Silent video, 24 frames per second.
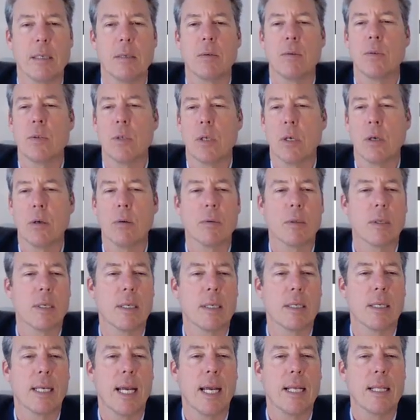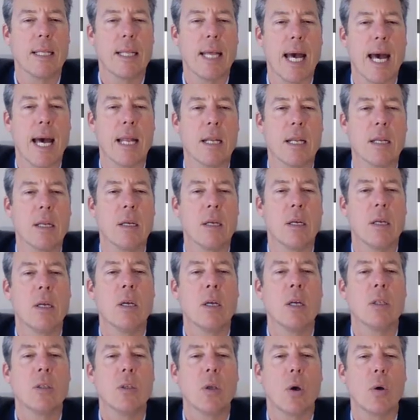Right. So indicate that.
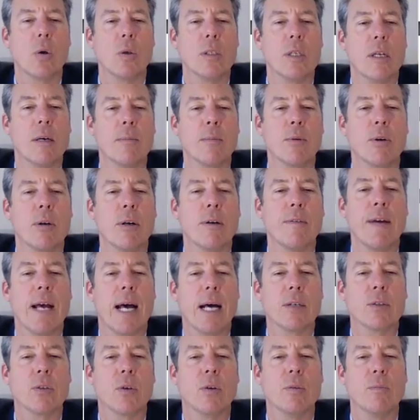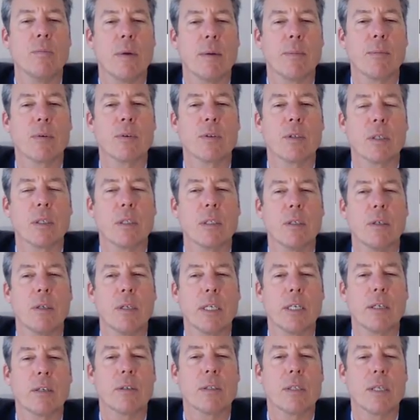Total number of household members,
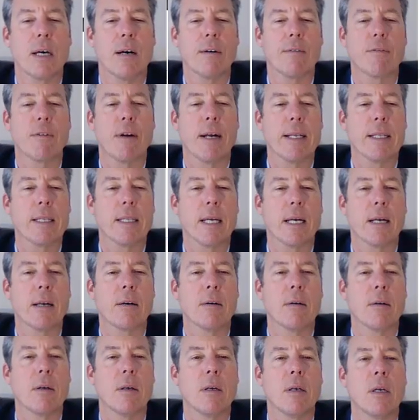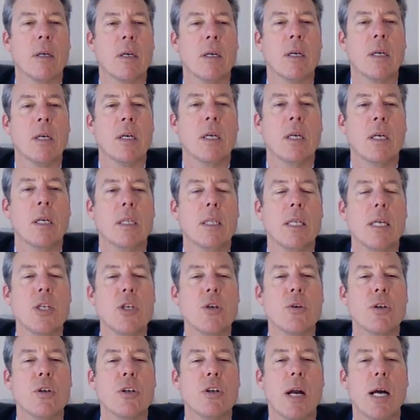including yourself, right there.
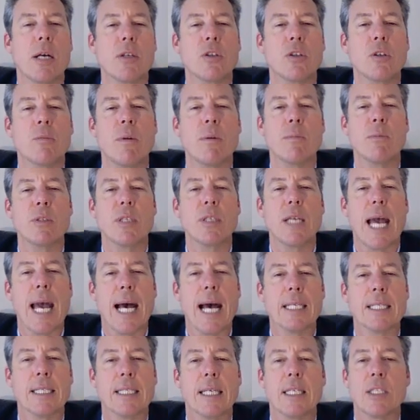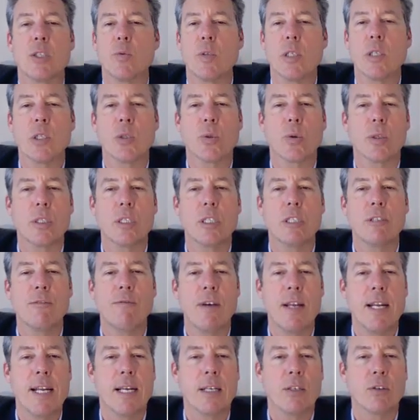Then you and your household members' assets,
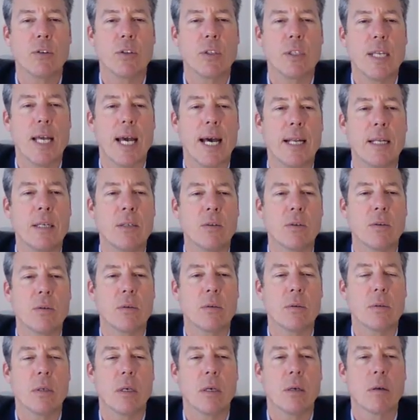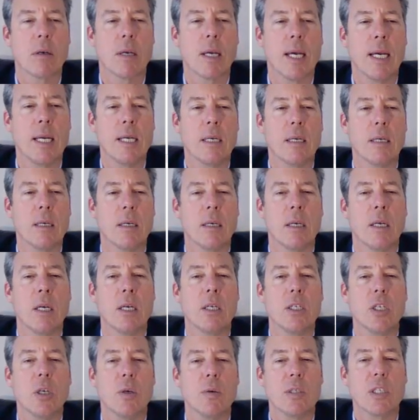resources, financial status. Okay.
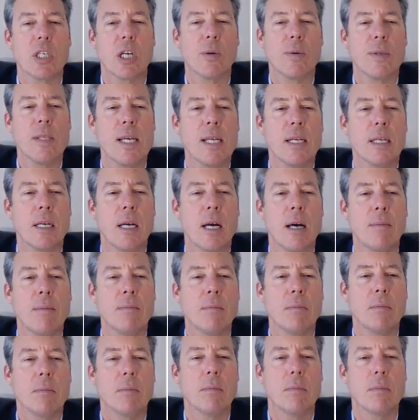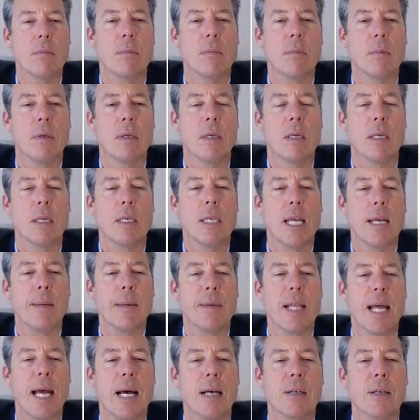So we start with income,
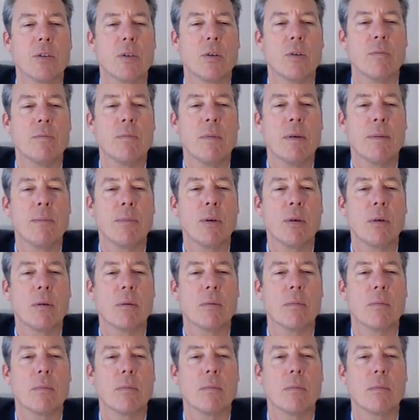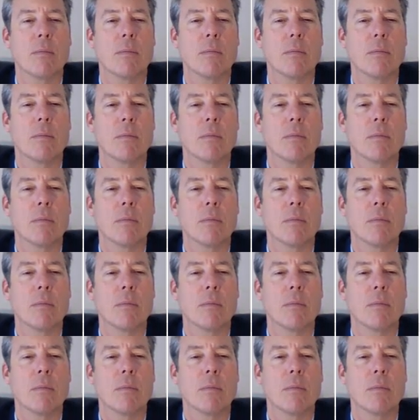name of the household member.